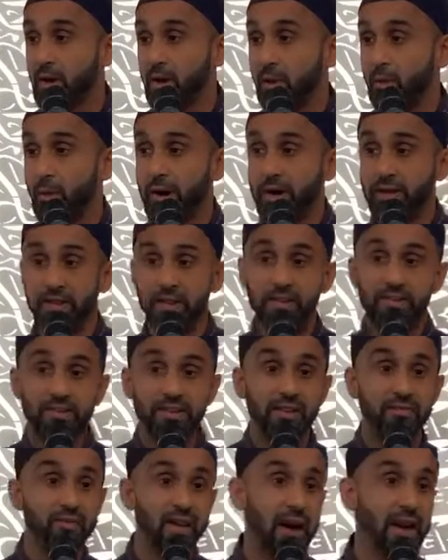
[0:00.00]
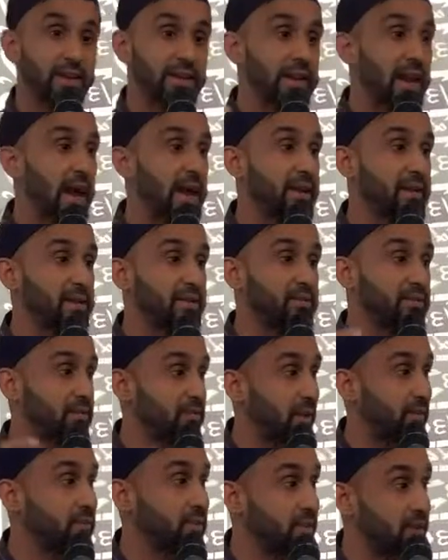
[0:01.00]
where there's divine guidance and
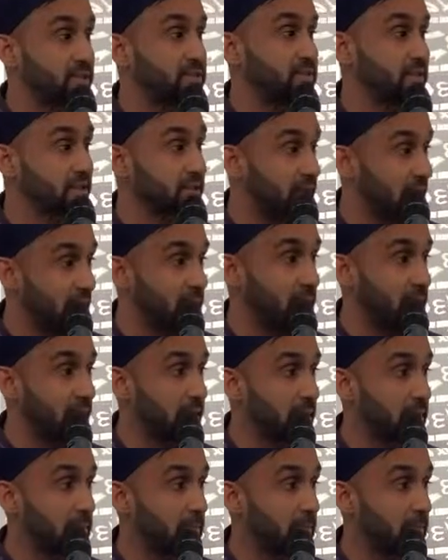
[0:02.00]
revelation coming,